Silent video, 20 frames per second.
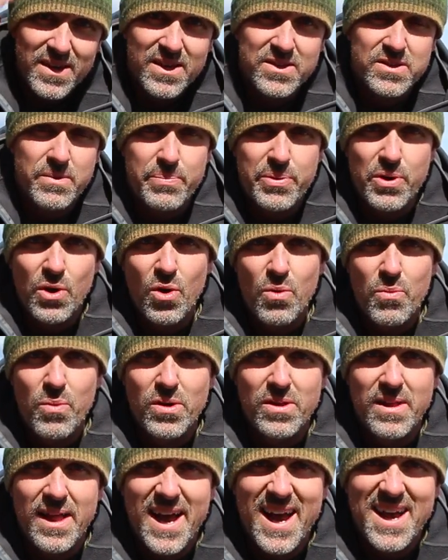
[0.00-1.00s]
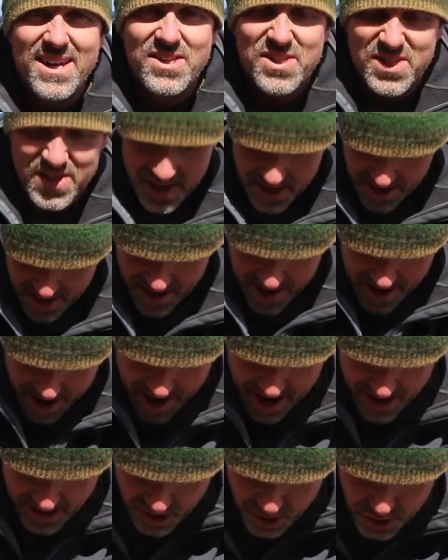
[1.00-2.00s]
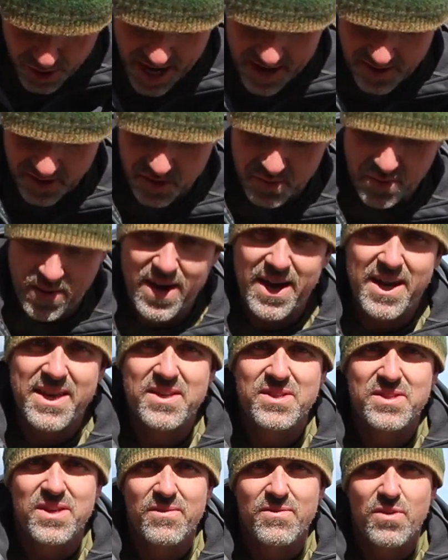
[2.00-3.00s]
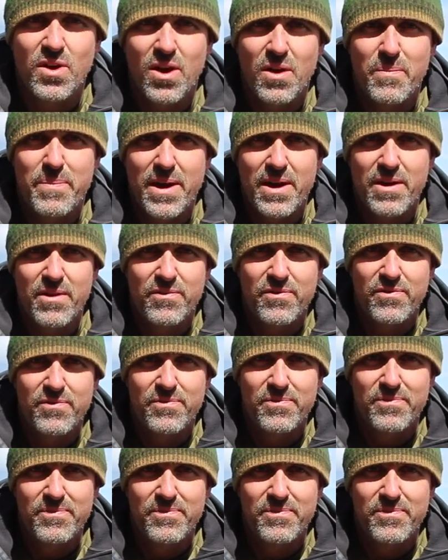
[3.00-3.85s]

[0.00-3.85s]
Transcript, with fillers: It's a pure wool hat. And trousers-wise, I've got a pair of